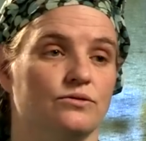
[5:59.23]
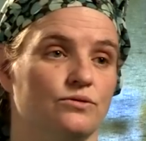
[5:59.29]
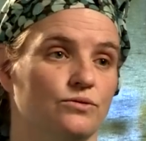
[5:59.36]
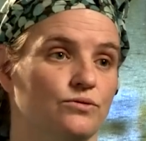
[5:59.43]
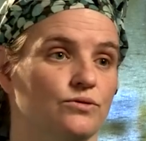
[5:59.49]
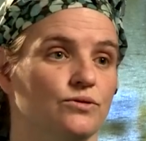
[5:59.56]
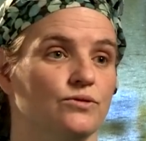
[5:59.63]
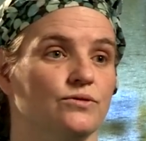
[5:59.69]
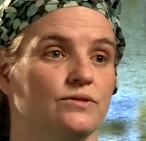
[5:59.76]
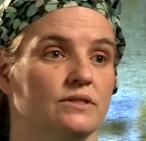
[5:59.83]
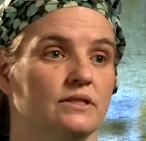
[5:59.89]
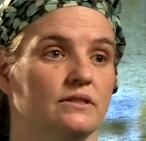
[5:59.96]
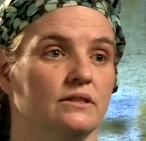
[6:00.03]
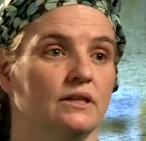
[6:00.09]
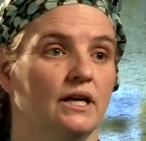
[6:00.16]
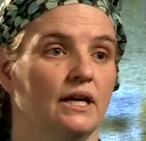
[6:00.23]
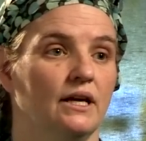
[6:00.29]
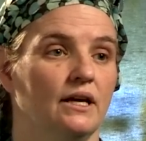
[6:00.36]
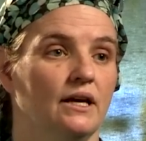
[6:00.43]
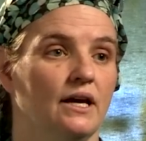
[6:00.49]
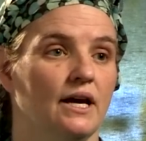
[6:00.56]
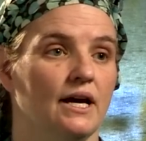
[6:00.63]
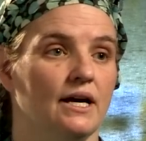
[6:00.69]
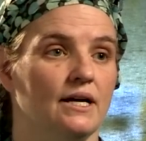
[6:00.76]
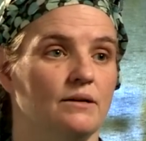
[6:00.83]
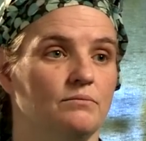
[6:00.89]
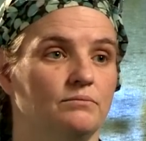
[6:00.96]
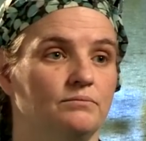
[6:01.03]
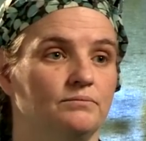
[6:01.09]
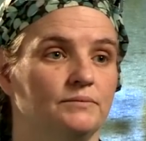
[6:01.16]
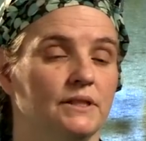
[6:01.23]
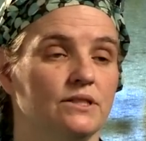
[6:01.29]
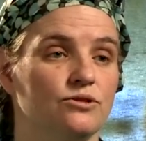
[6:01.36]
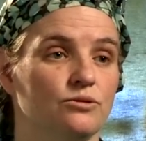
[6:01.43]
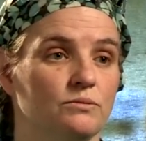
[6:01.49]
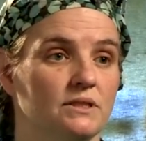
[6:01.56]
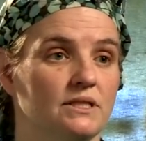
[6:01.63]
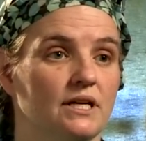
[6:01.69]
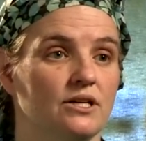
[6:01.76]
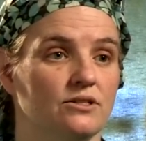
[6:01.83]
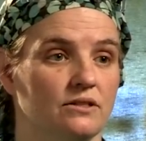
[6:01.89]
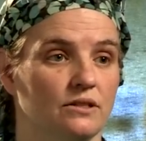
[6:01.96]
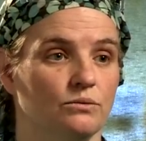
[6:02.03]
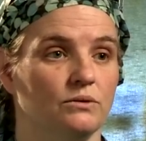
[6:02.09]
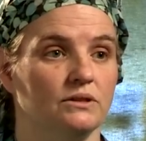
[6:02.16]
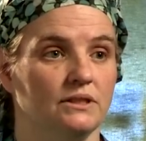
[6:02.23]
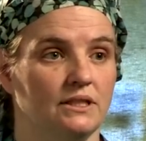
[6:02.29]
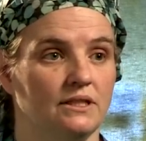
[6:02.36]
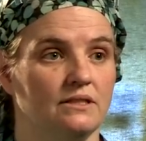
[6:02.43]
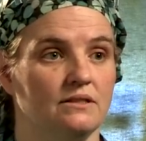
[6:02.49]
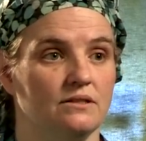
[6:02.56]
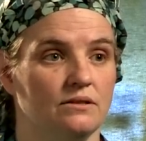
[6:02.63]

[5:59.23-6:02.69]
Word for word: and sutures and um, instrumentation that we'll need